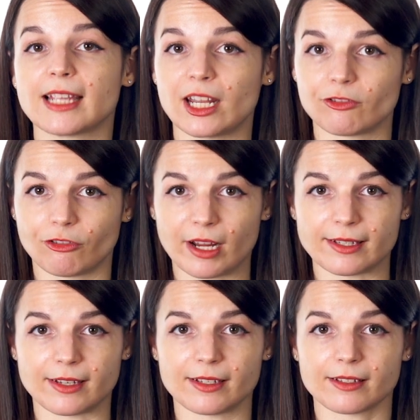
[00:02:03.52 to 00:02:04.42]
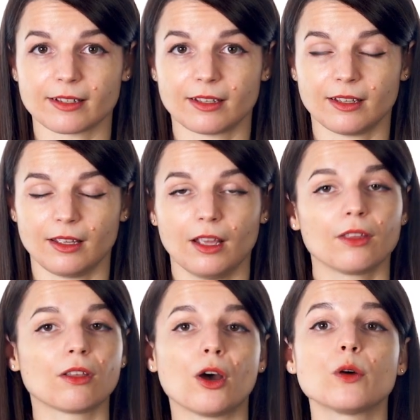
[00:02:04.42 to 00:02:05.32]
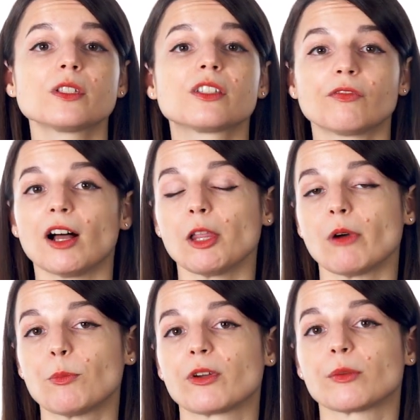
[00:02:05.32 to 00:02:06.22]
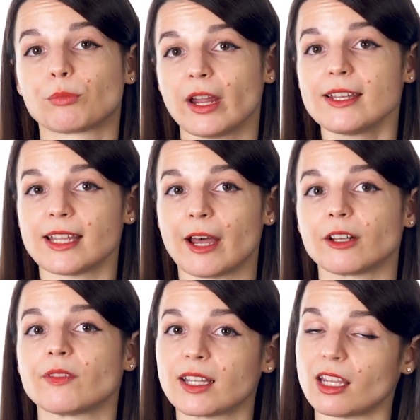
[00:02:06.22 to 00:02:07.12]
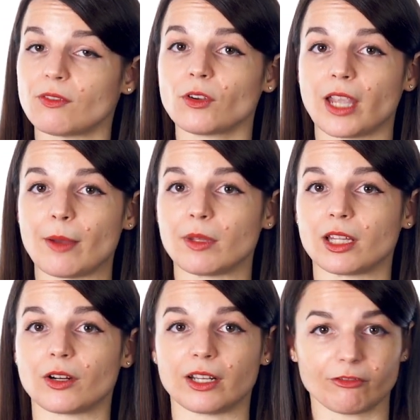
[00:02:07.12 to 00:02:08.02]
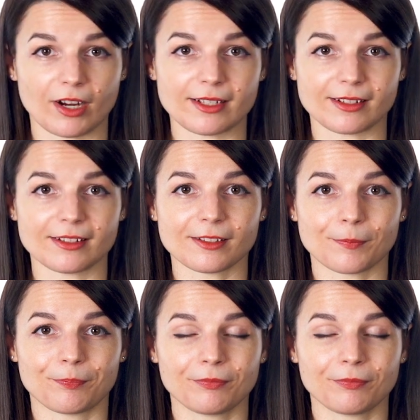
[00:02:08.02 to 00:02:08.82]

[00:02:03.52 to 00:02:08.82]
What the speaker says: and phrases. The hosts follow up with a breakdown of the key vocabulary and phrases.